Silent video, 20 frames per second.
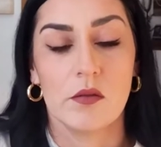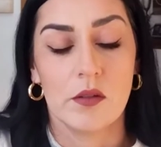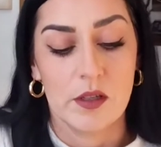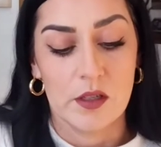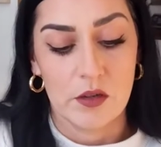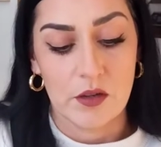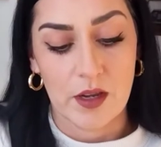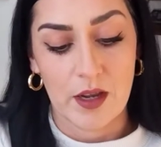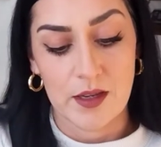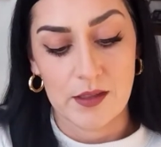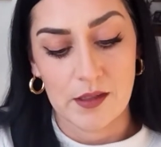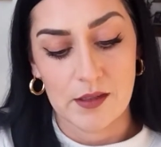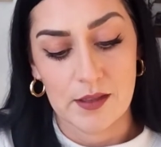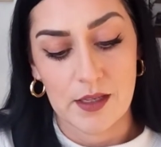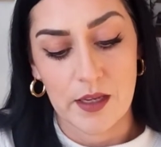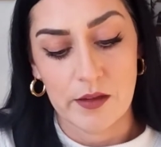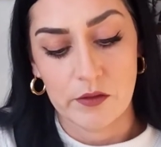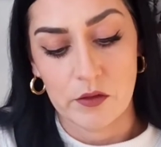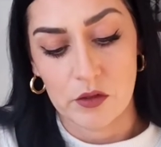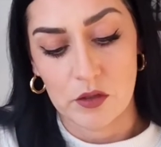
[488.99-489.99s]
And you guys, it
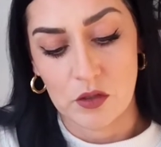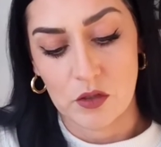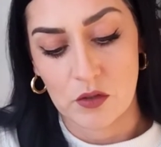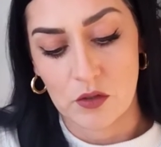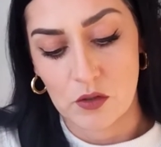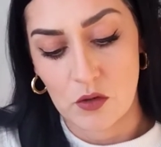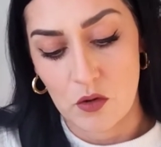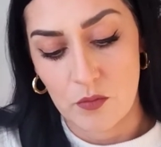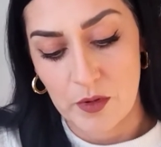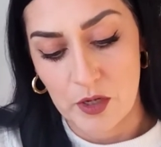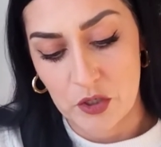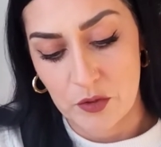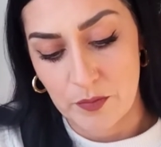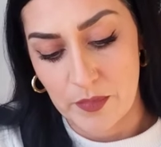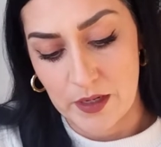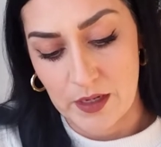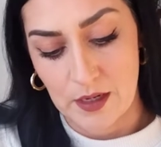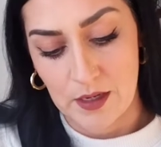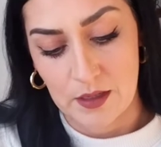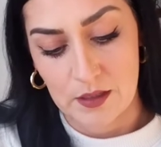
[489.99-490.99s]
saves you so much
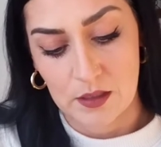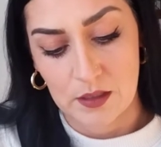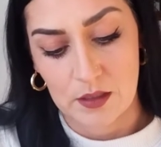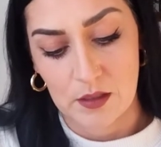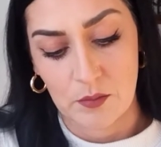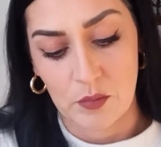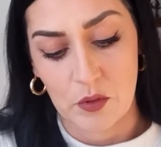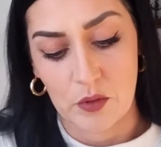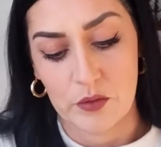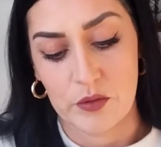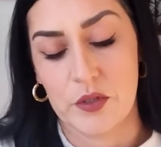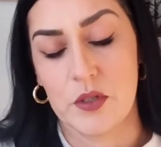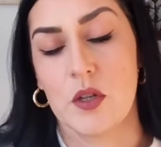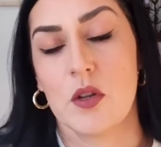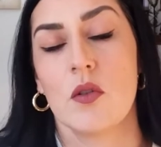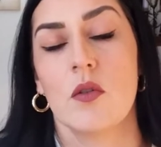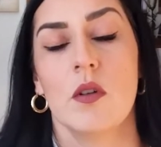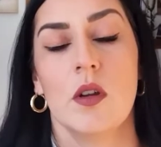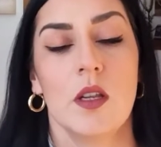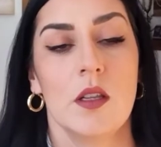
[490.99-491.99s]
money as opposed to
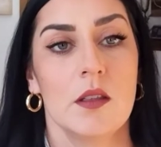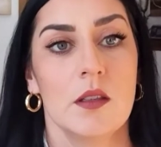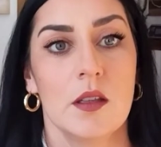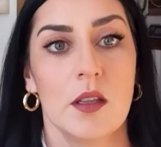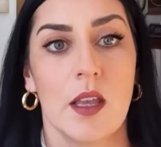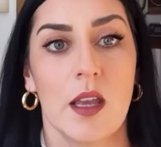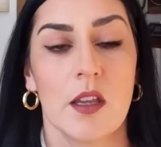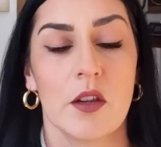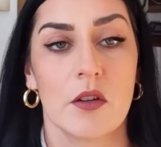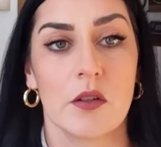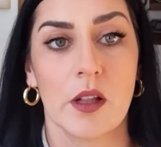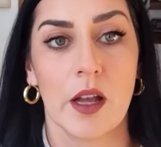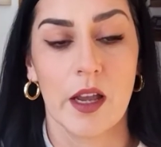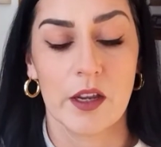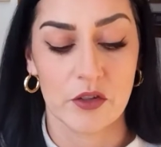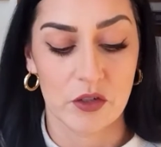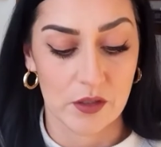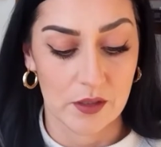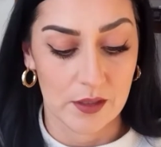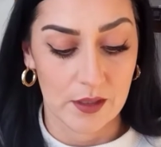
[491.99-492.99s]
going to get your
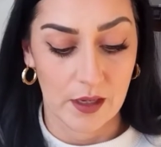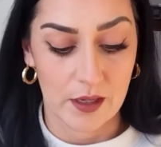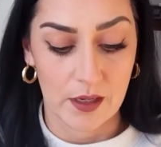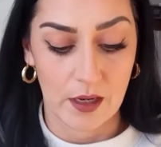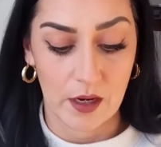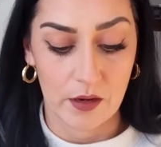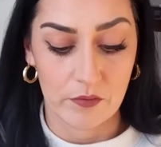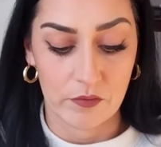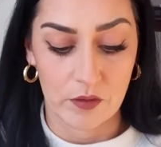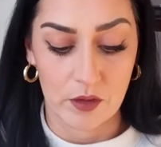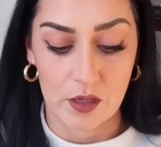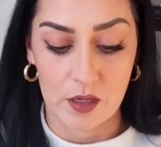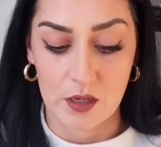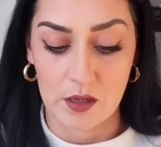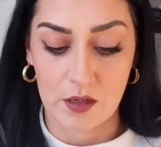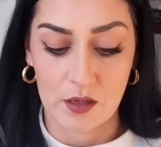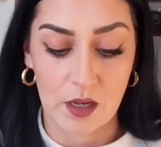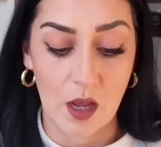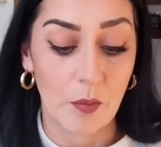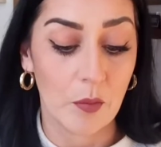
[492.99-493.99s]
lashes done every
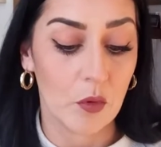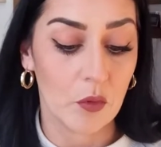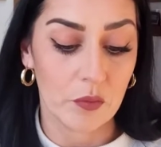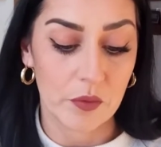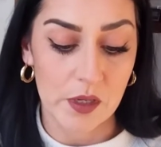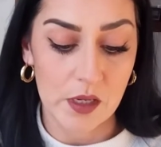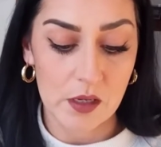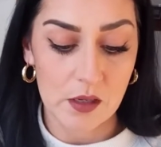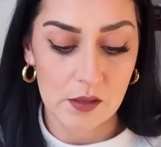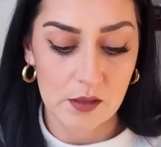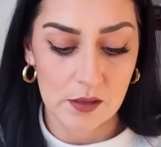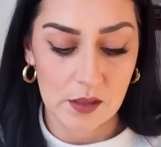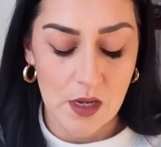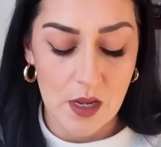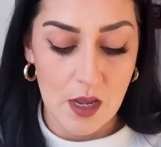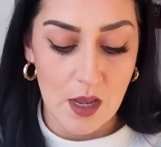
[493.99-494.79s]
couple weeks.